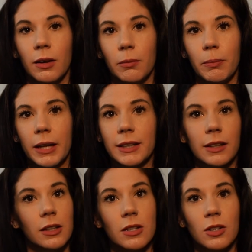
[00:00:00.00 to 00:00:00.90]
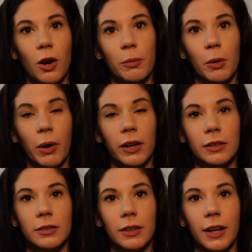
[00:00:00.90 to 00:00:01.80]
My dad has taught me
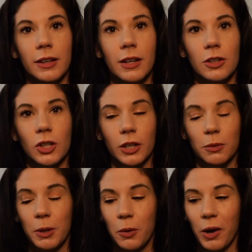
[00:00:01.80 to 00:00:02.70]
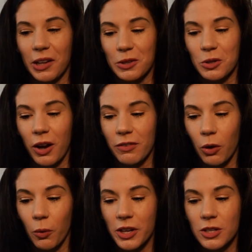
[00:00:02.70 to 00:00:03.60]
well, and he instructed me well. So I've
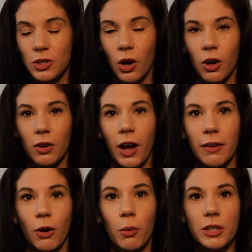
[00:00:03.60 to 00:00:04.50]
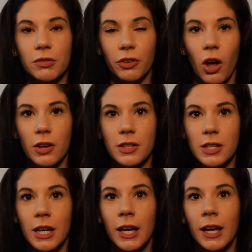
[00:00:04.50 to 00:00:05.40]
always
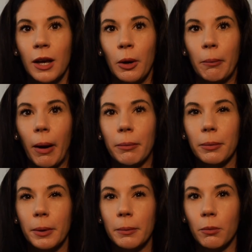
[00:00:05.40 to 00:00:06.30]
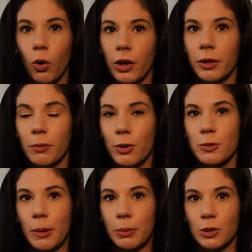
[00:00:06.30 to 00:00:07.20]
flossed probably more than
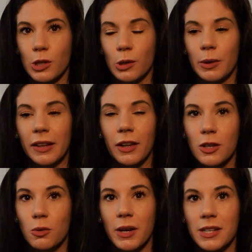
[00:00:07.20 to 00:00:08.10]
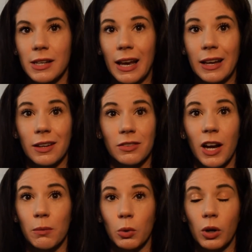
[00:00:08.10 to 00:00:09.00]
most people do, at least twice a day, if
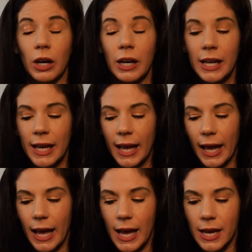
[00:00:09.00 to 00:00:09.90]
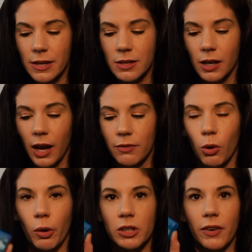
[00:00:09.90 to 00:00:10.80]
not more. And I've
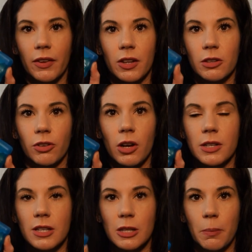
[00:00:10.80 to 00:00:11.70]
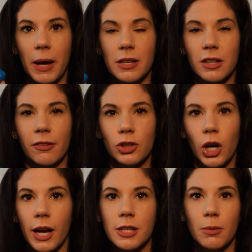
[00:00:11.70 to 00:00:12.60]
always found this floss is the best. I've
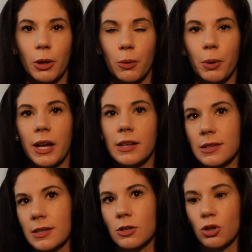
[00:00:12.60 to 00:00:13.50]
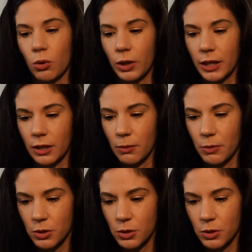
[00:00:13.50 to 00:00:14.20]
tried some other brands, don't like them.